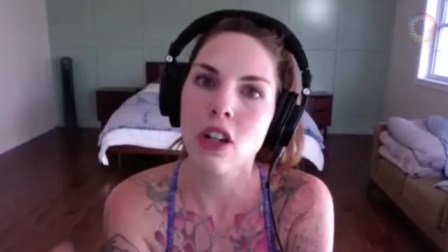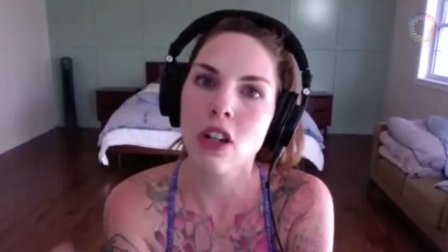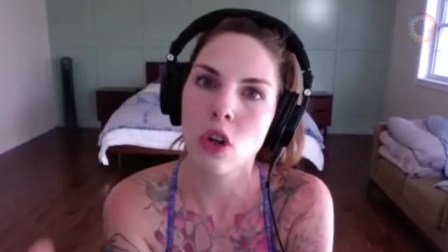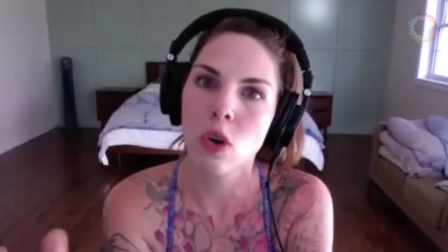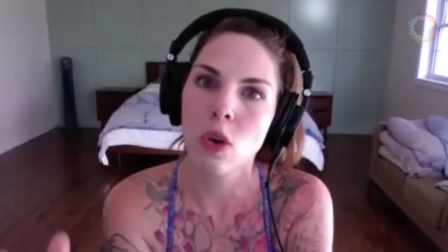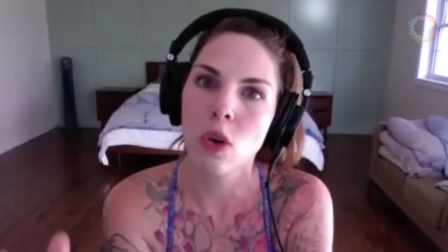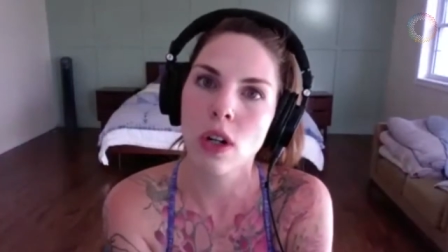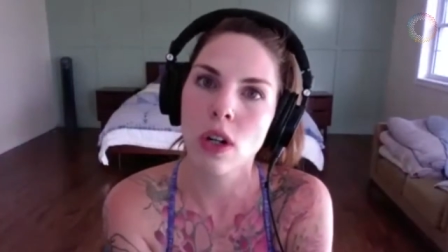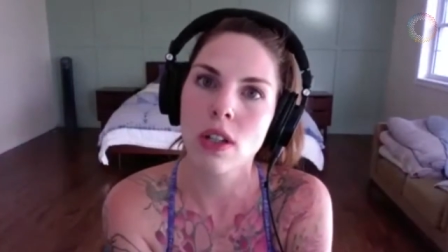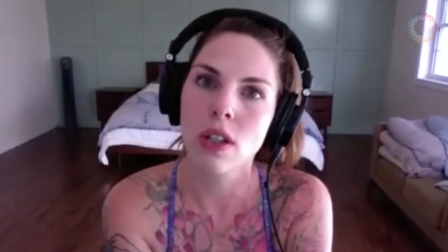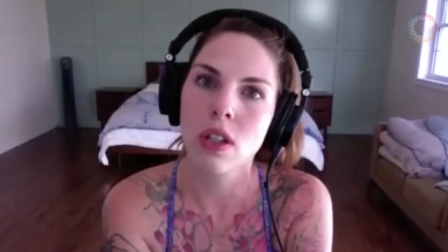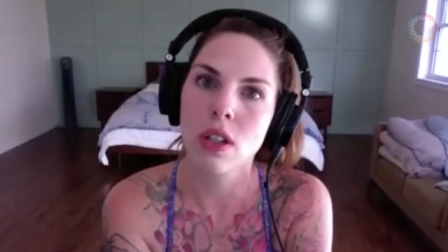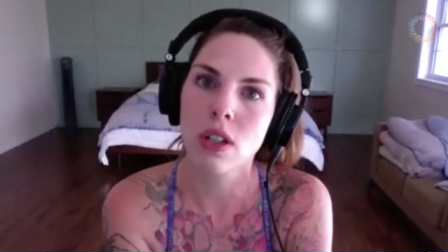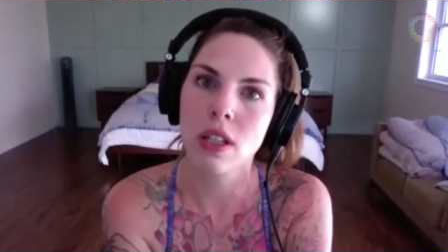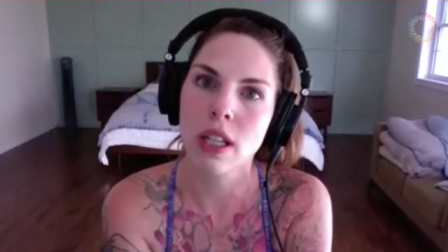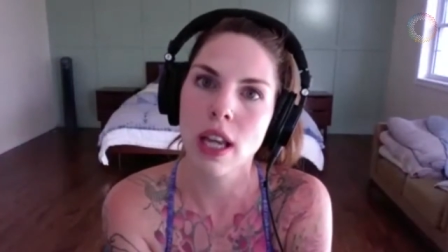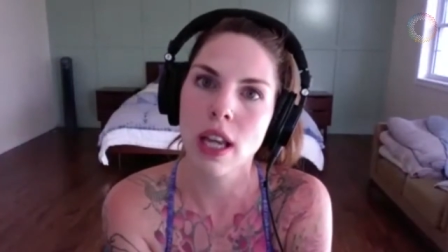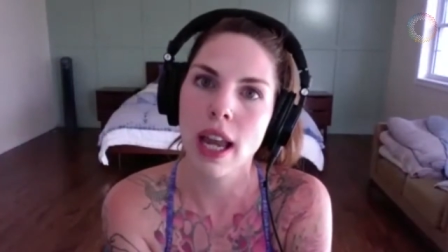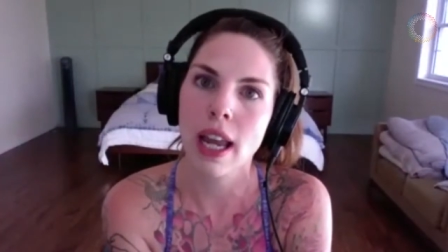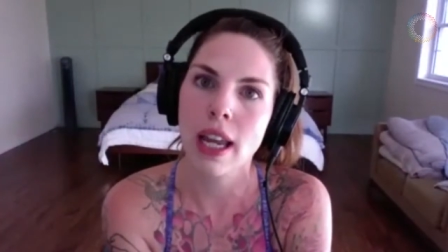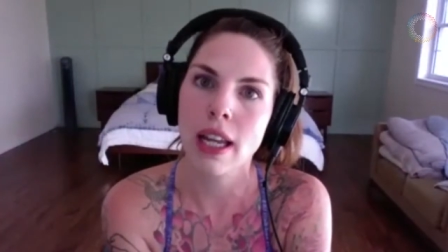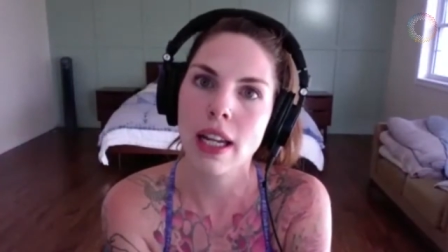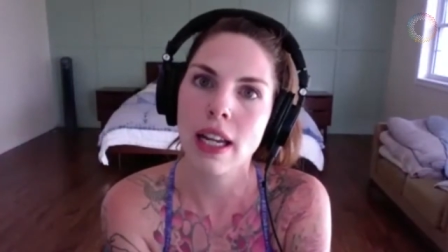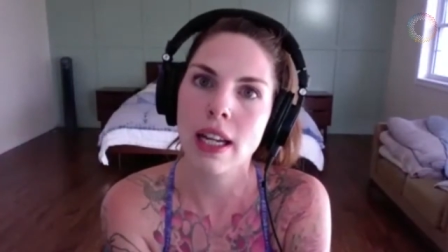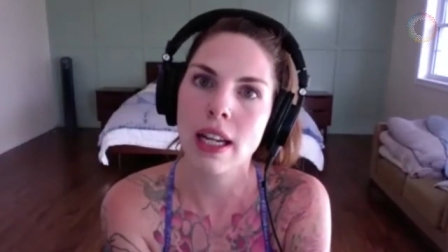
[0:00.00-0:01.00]
door in
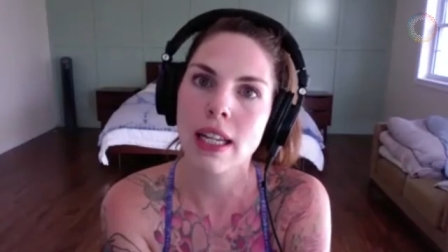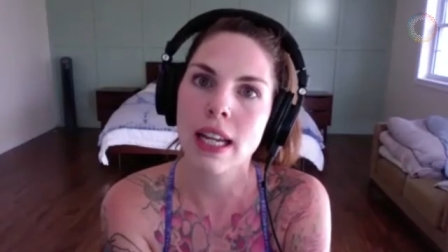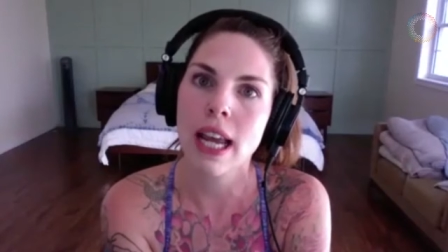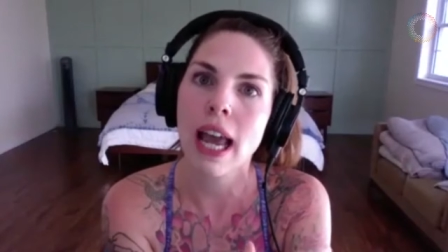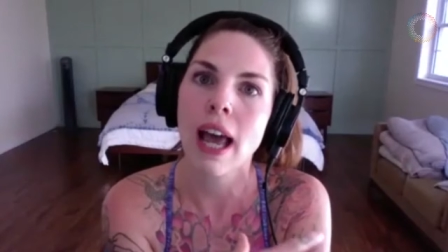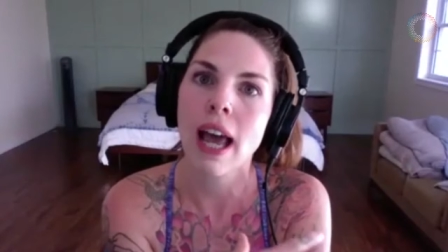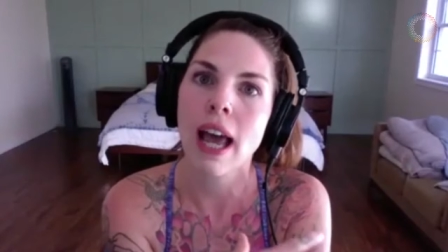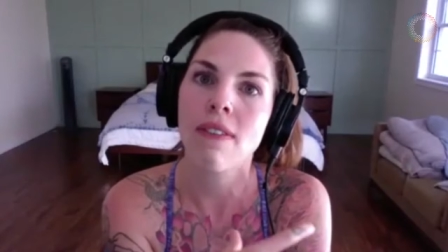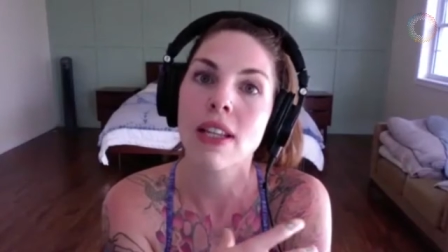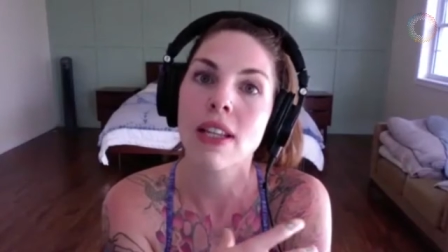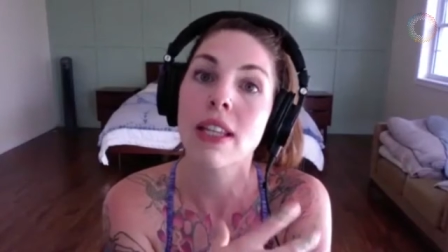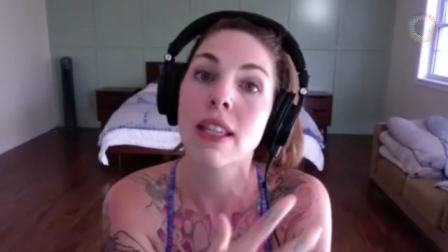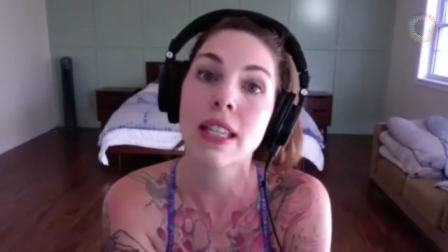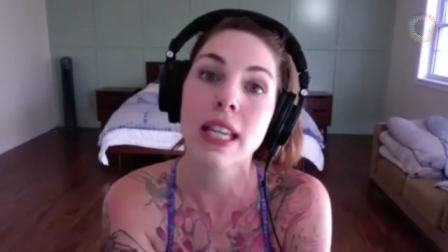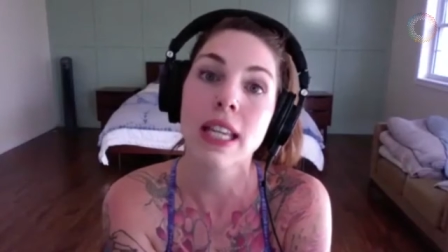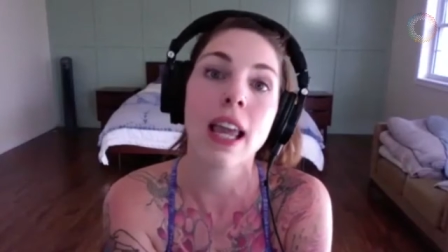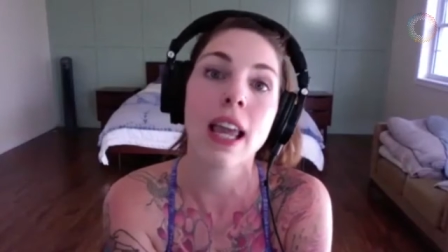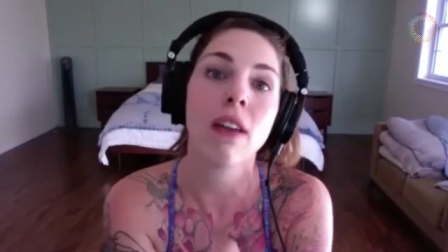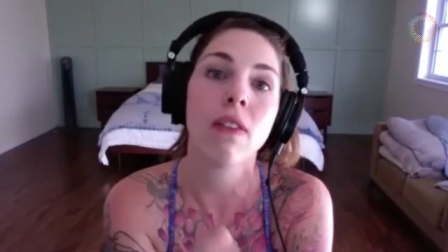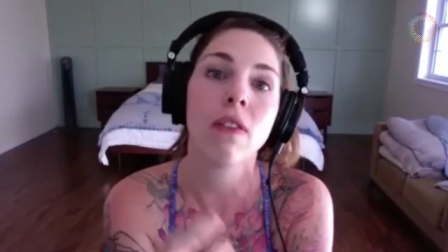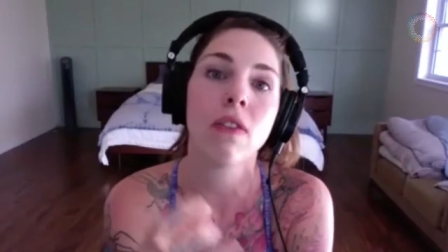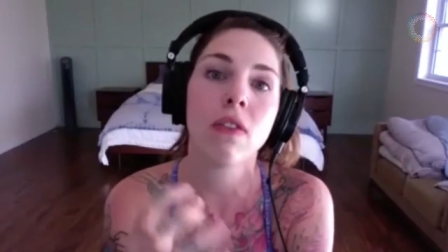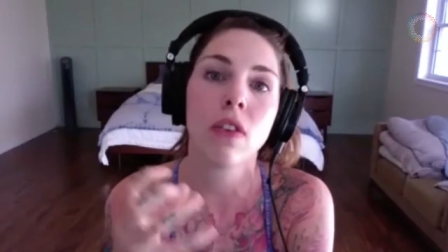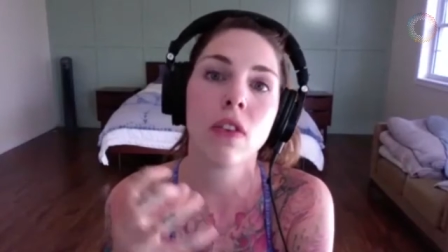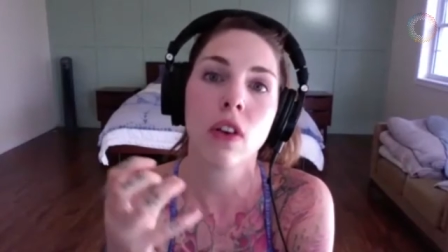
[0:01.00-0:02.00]
society to have a
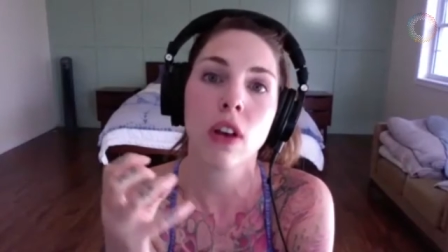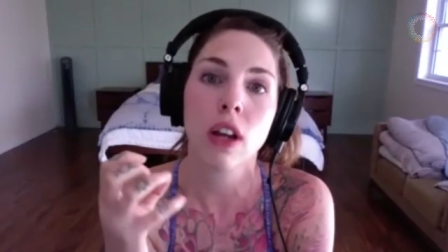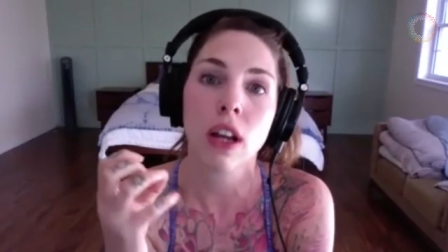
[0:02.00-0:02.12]
safe